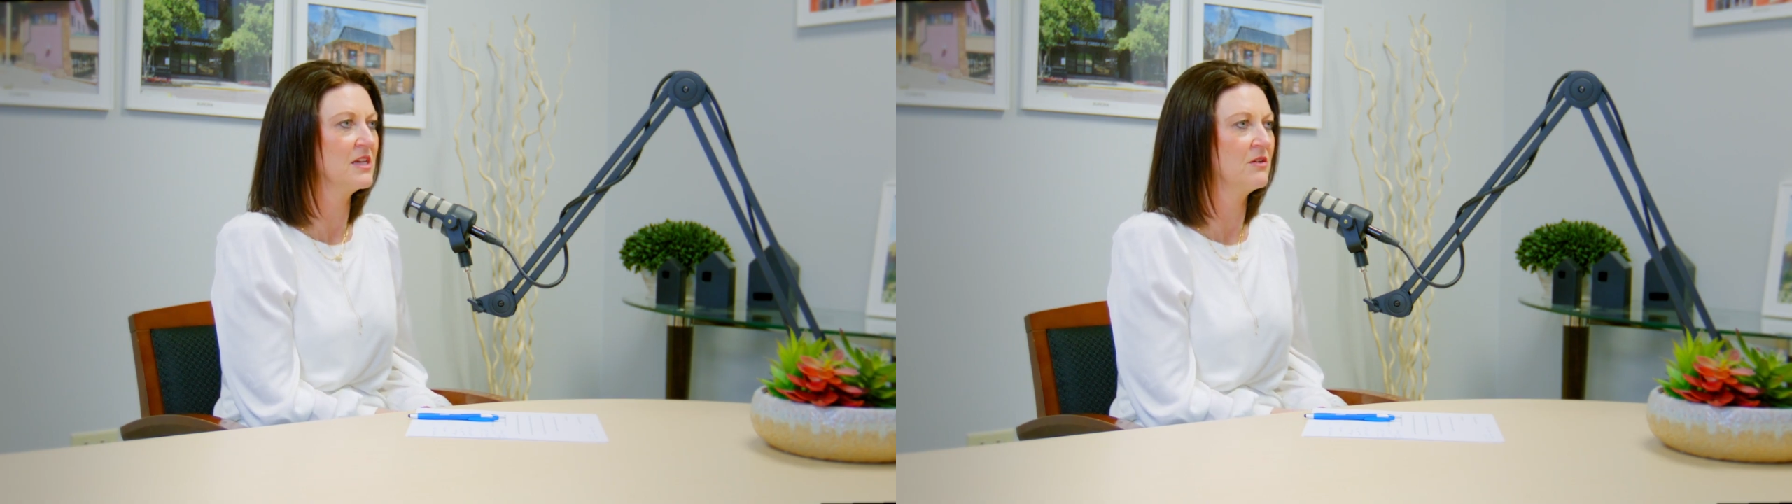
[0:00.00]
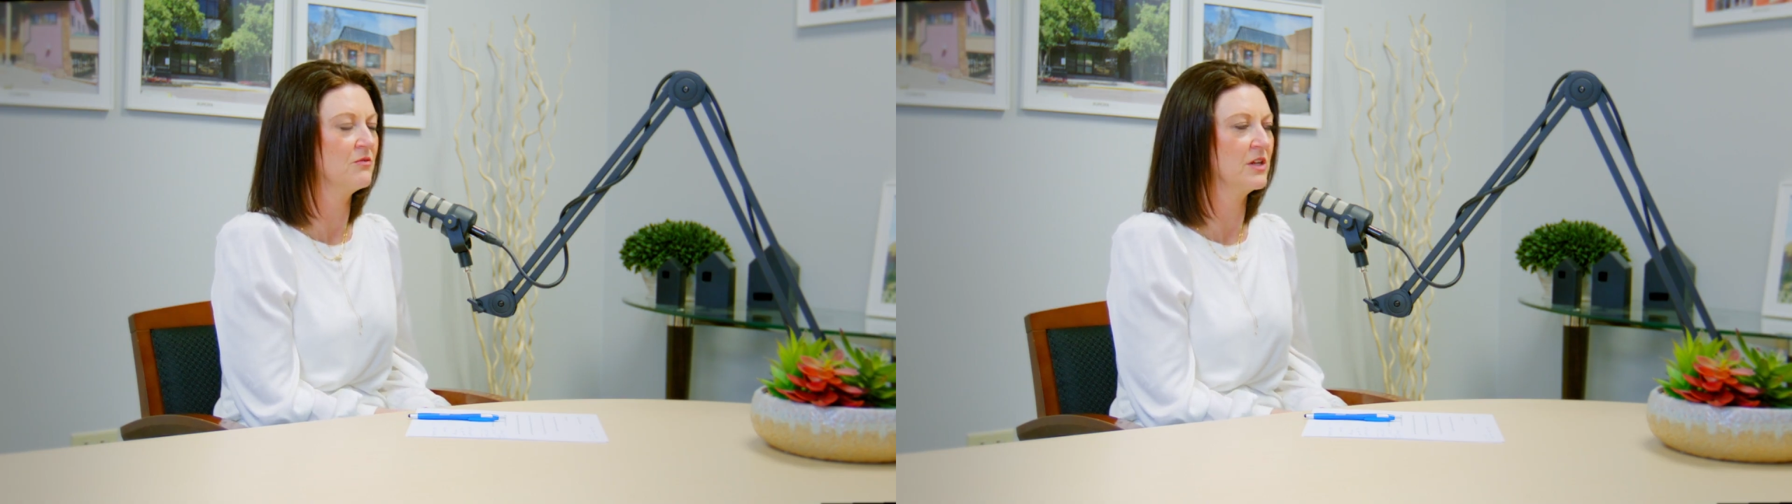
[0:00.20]

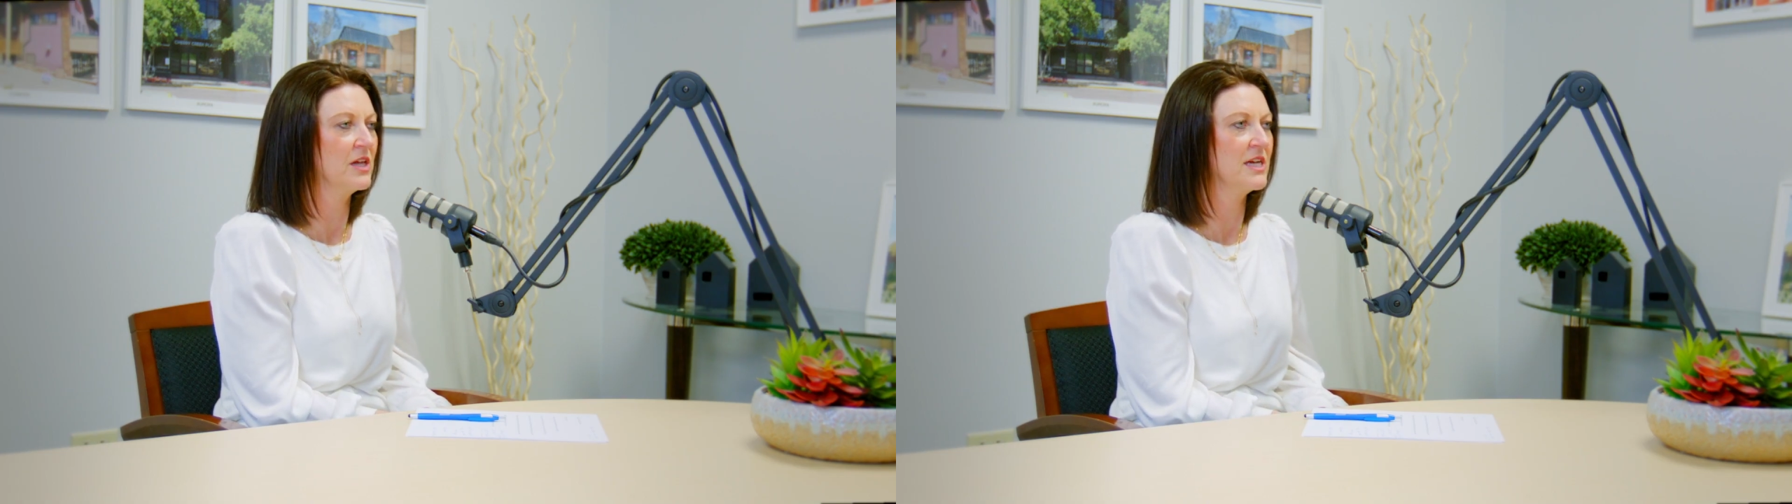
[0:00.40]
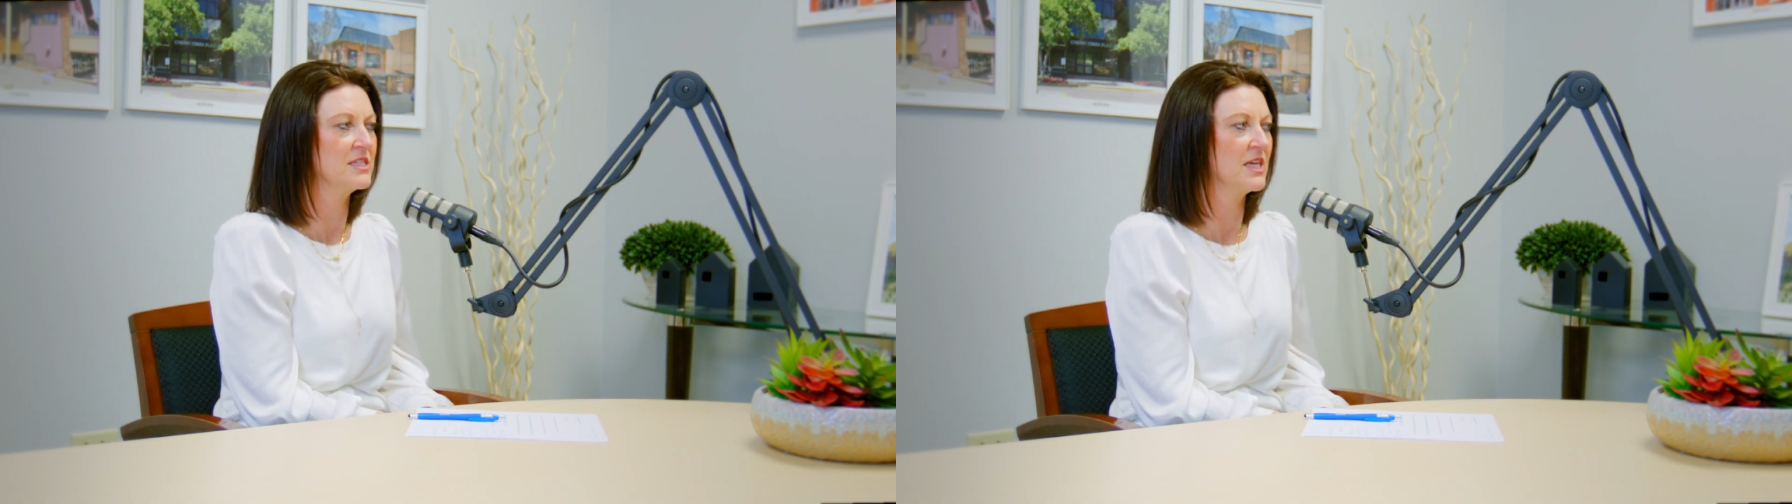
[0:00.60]
and
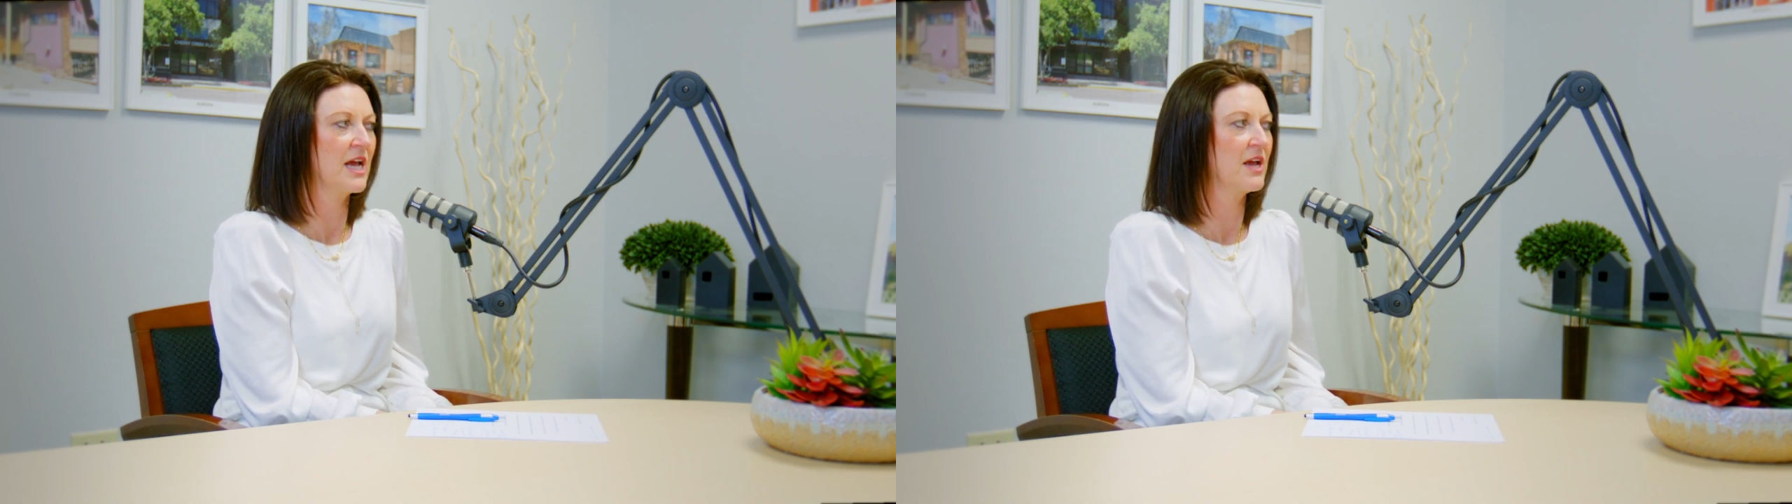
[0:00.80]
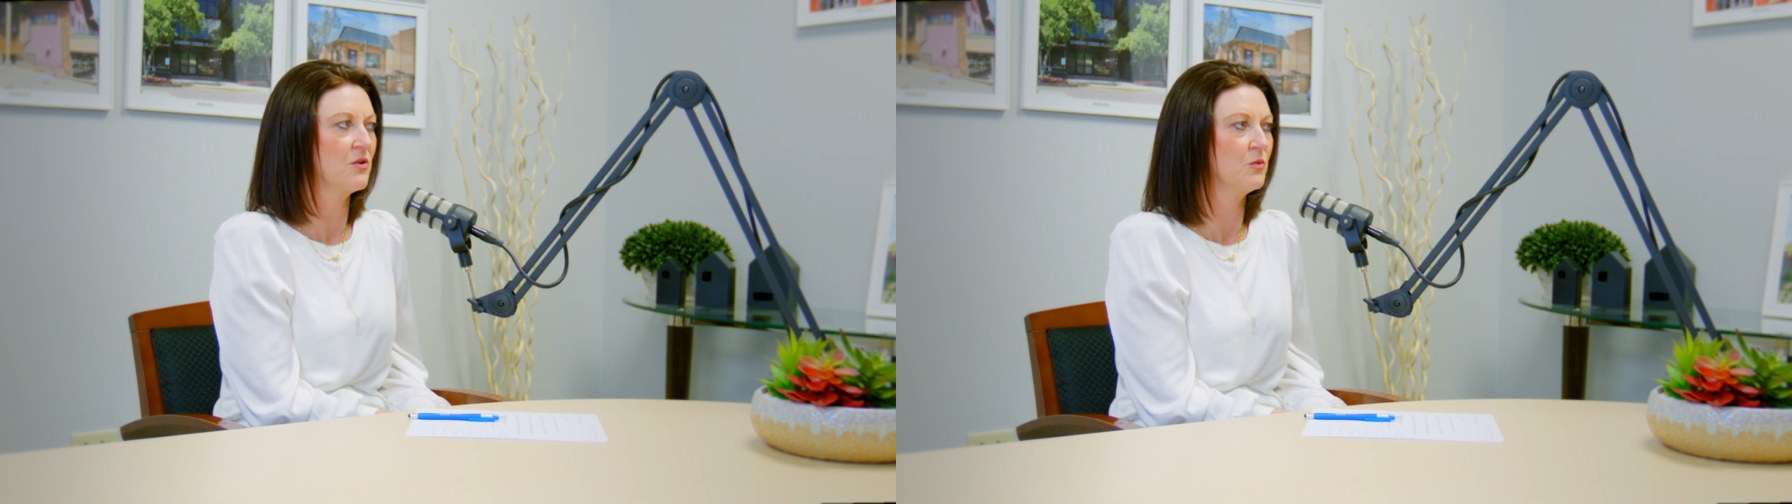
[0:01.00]
realized that
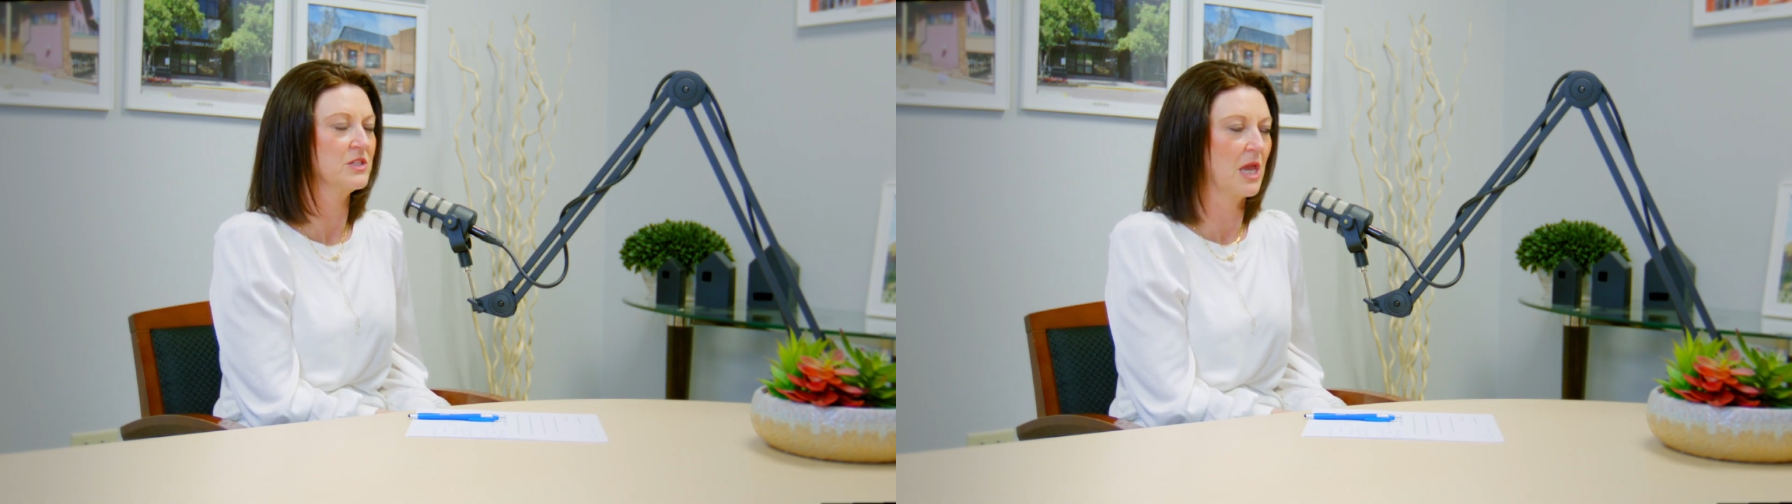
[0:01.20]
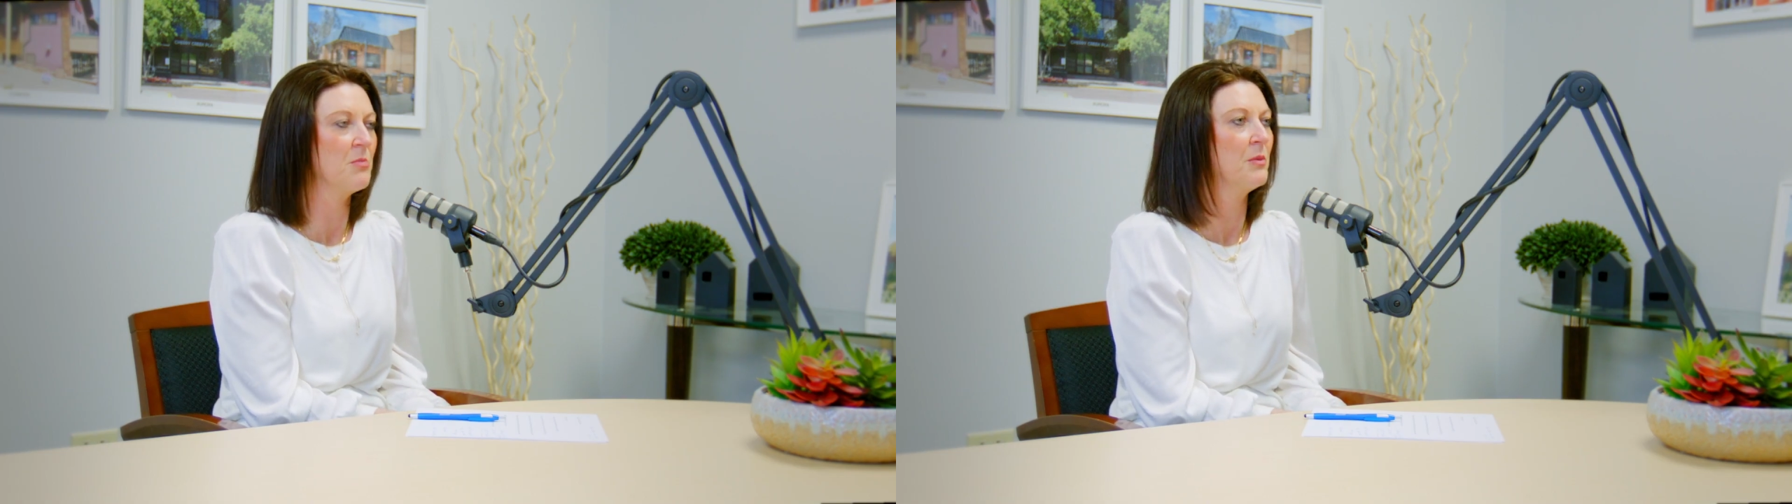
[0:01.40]
I
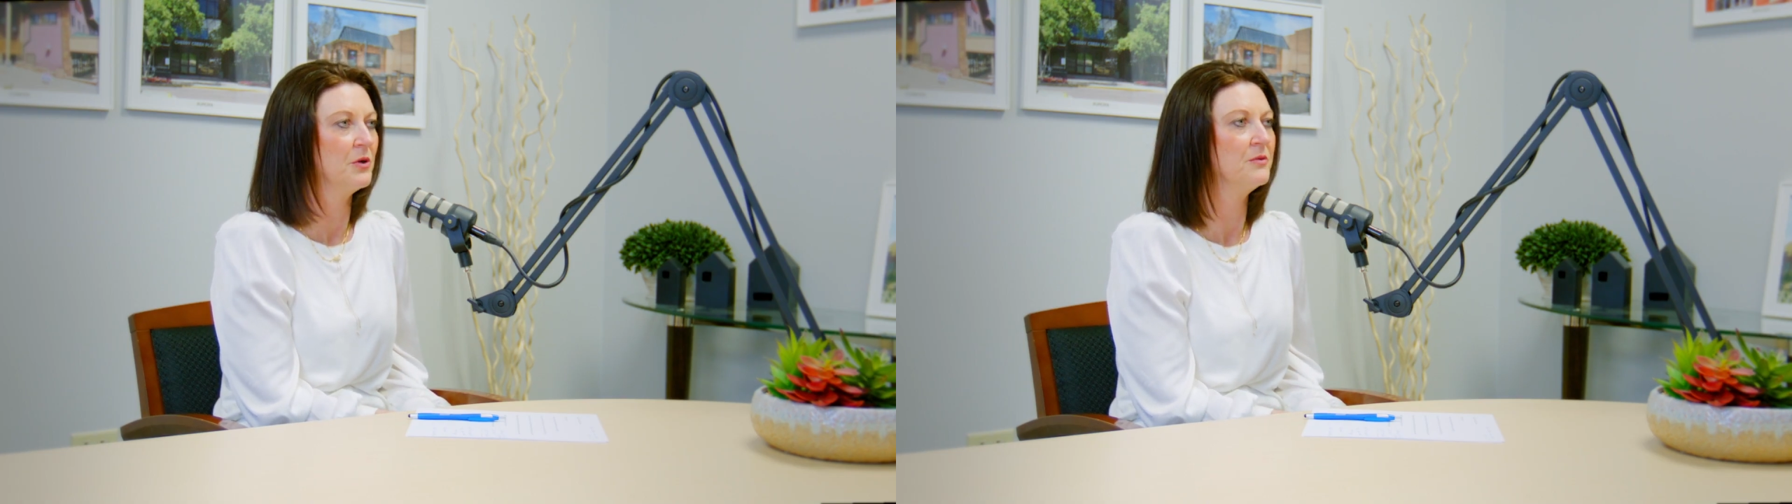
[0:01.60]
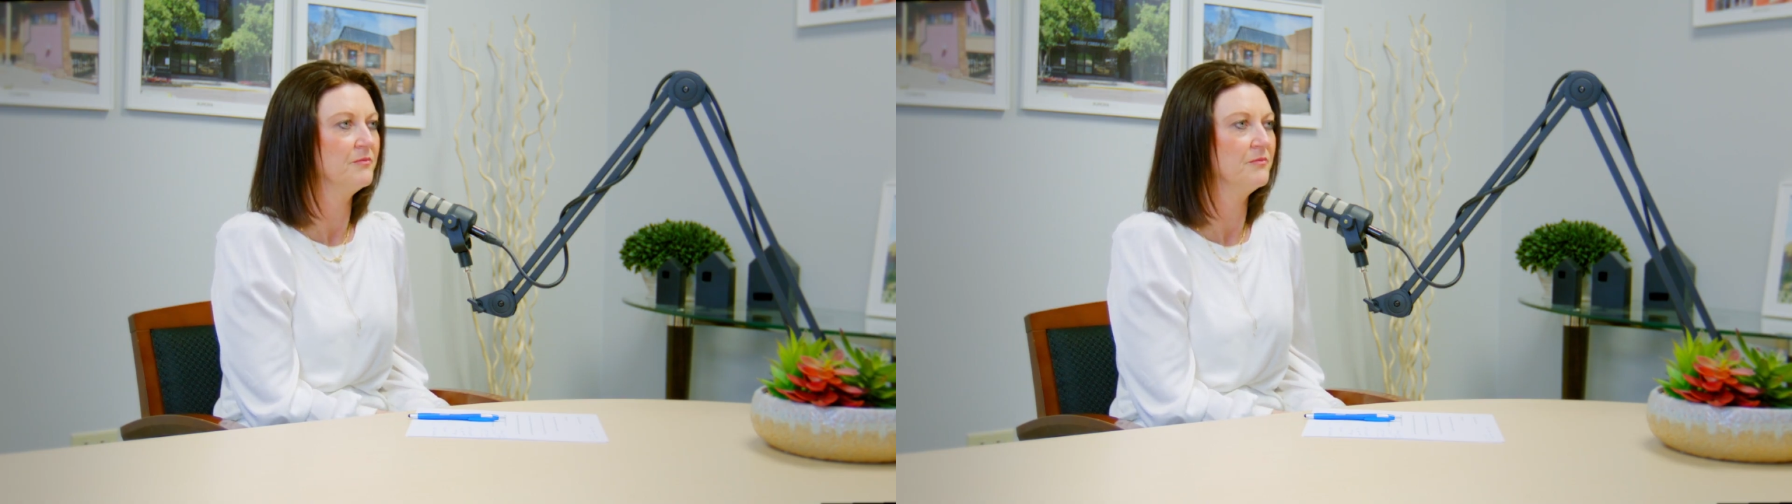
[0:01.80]
was capable.